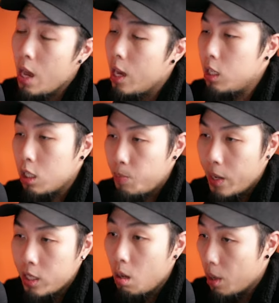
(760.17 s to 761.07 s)
He just
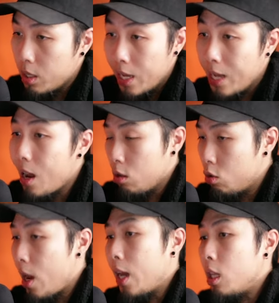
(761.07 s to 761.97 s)
picks up on dead elder
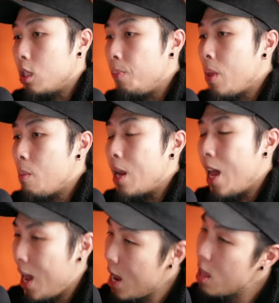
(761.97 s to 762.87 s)
dragons. But I
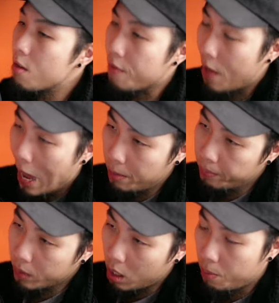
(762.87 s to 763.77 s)
hate the fact
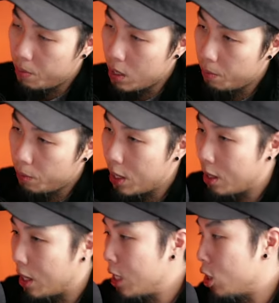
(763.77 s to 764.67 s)
that people think
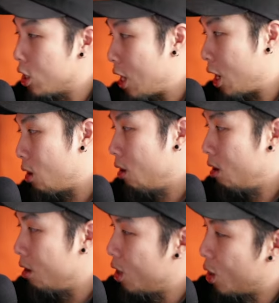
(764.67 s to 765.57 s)
like he's just like
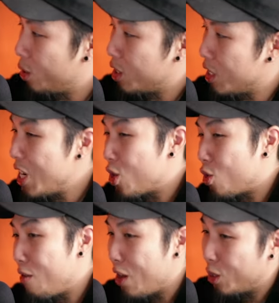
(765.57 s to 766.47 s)
you know this eater
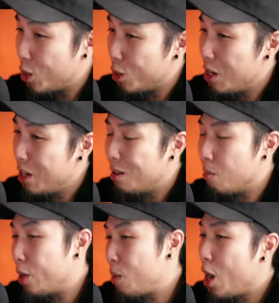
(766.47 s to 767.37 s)
of elders.
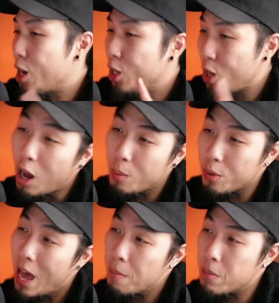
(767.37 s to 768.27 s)
But I'm not going to talk about
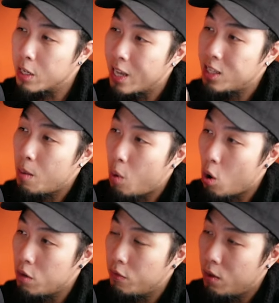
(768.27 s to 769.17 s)
that because that's not
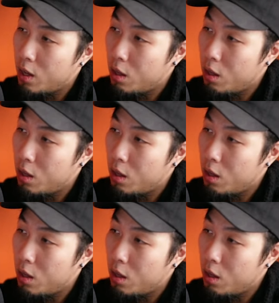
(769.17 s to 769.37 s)
part of uh,